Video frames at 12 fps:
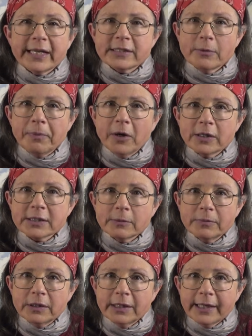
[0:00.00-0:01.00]
as a
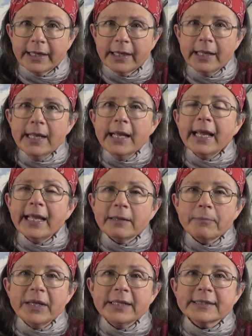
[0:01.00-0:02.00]
possibility,
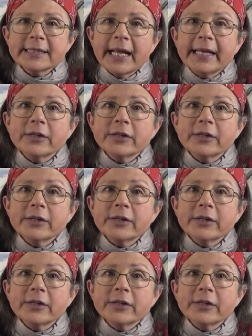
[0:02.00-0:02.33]
it means that